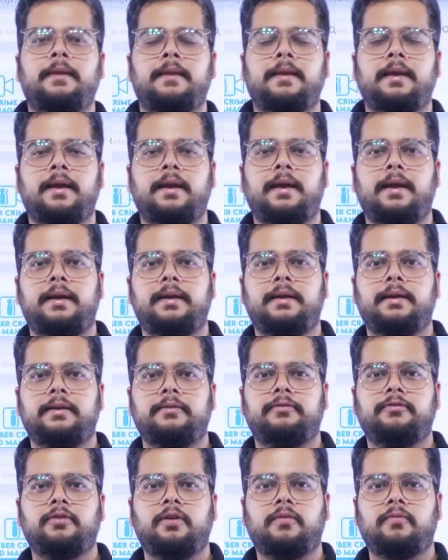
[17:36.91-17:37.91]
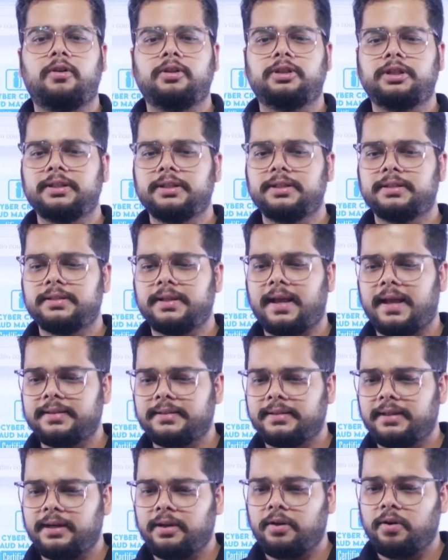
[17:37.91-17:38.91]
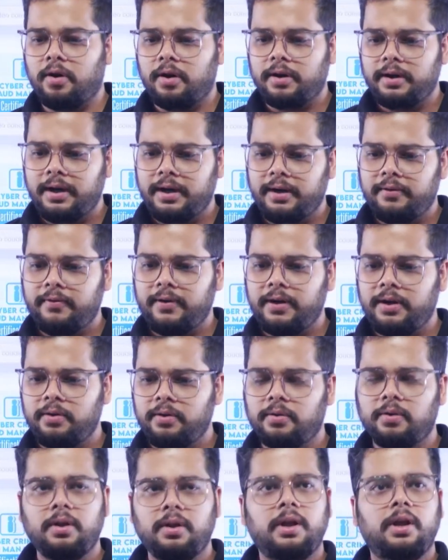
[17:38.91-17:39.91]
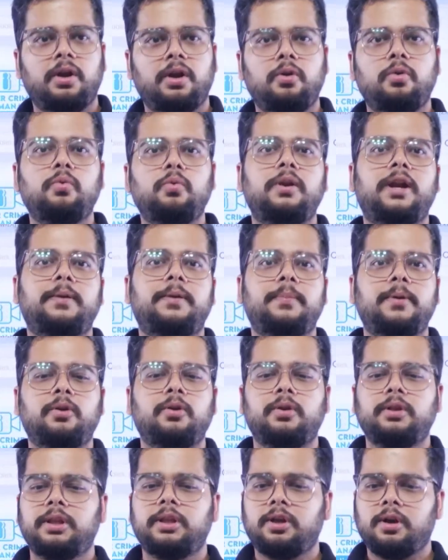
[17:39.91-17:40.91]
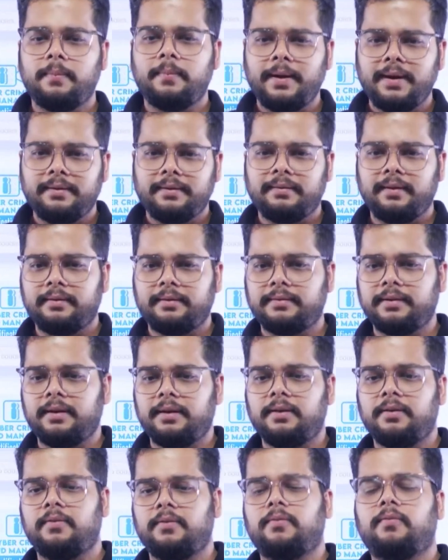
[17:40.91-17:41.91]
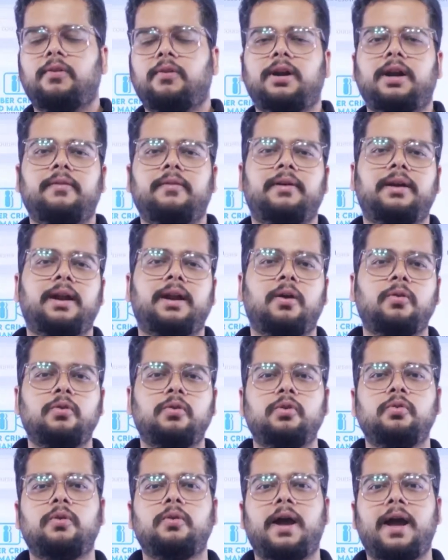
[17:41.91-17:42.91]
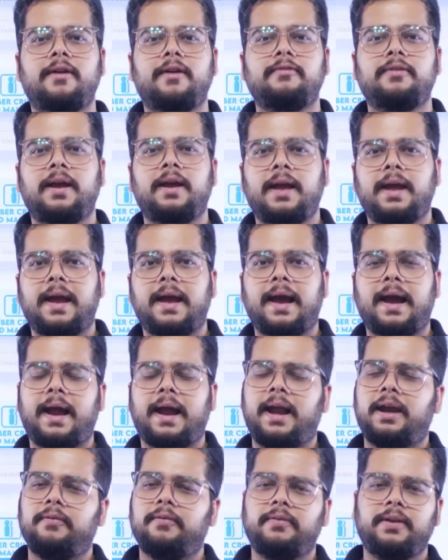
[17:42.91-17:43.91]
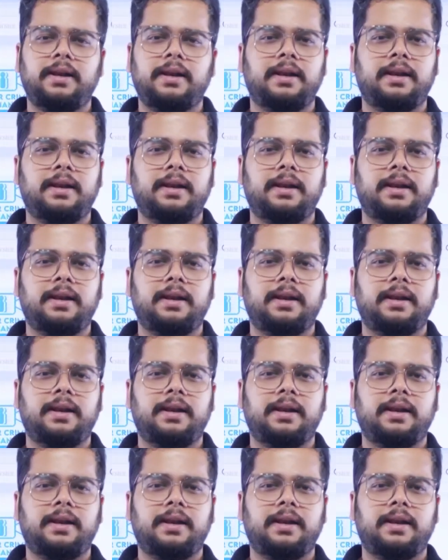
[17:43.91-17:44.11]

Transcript: And if you are watching this as the recorded video, do let me know in the comment section whatever doubt you have, and we'll